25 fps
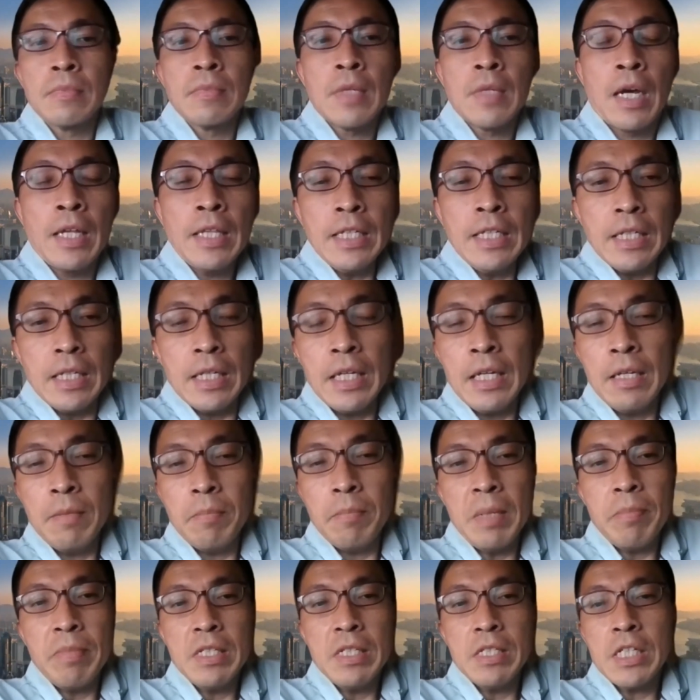I think, King,
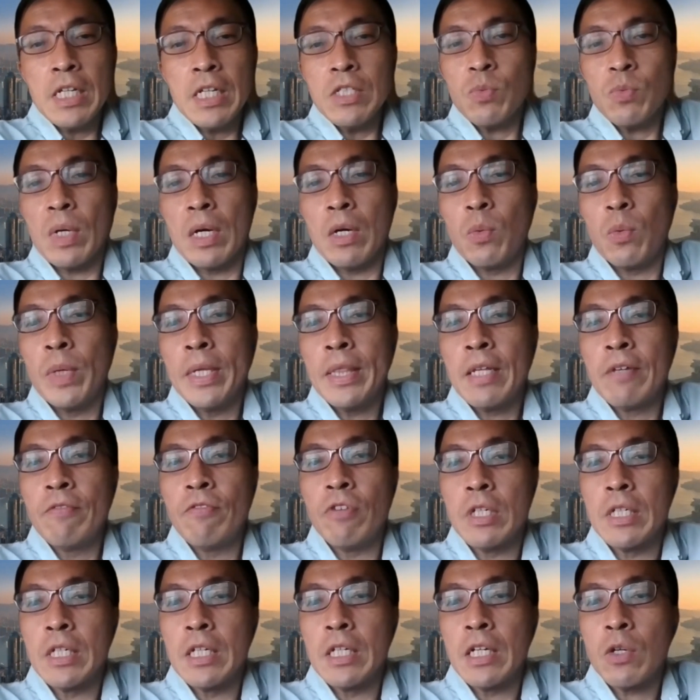maybe just while waiting
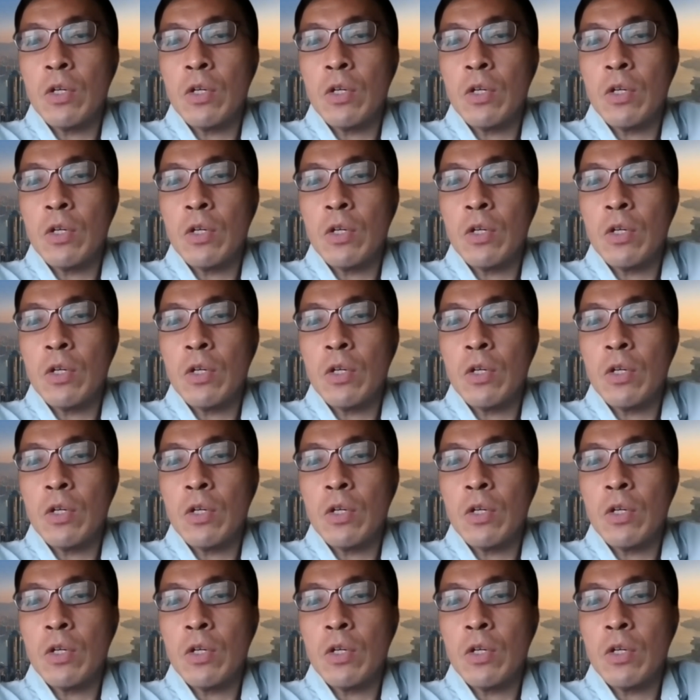for the